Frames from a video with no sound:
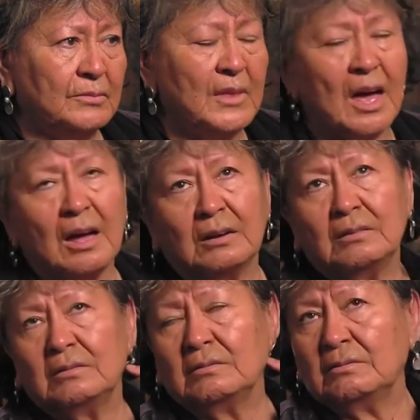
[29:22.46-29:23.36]
they had
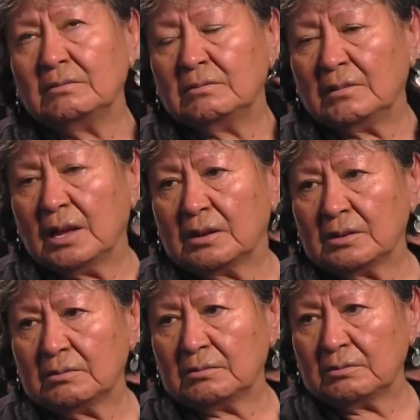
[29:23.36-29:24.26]
like a
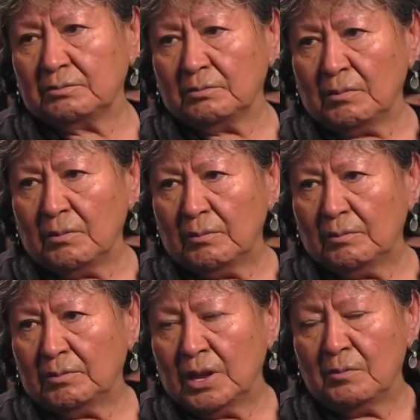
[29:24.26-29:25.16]

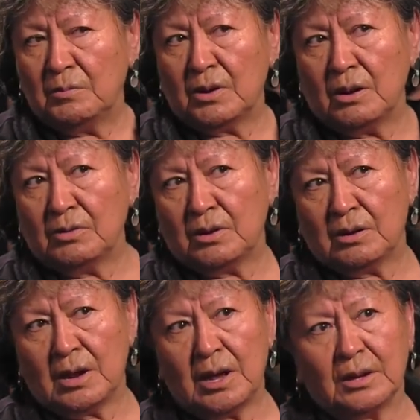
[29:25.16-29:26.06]
number on their
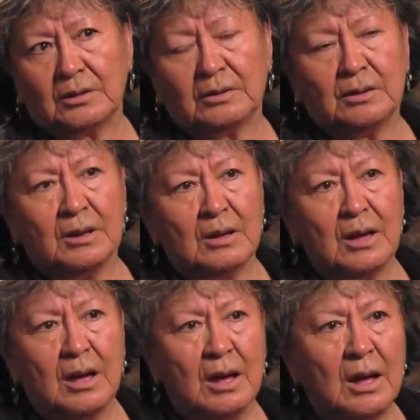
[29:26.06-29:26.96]
necks.
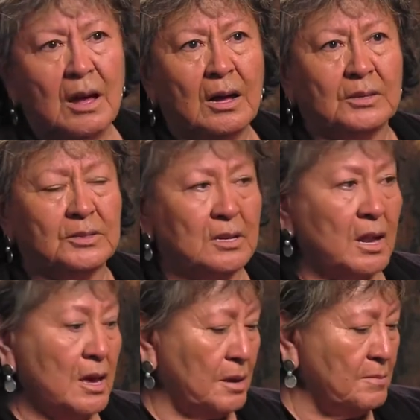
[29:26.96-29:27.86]
I said,
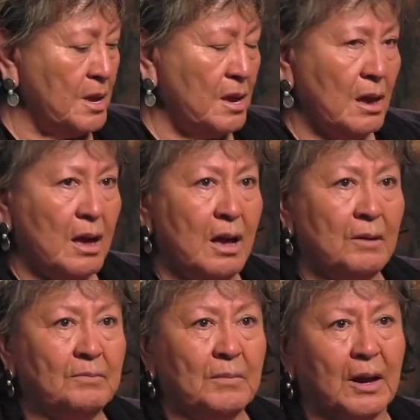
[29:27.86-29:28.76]
like me, I
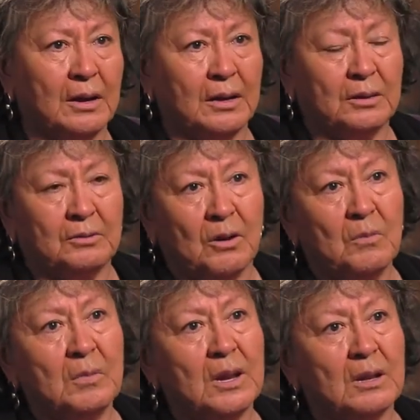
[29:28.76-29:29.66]
have my
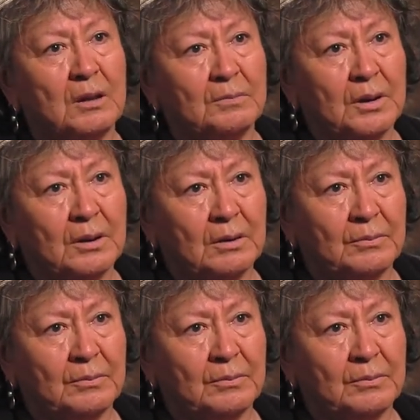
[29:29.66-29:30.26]
enrollment number.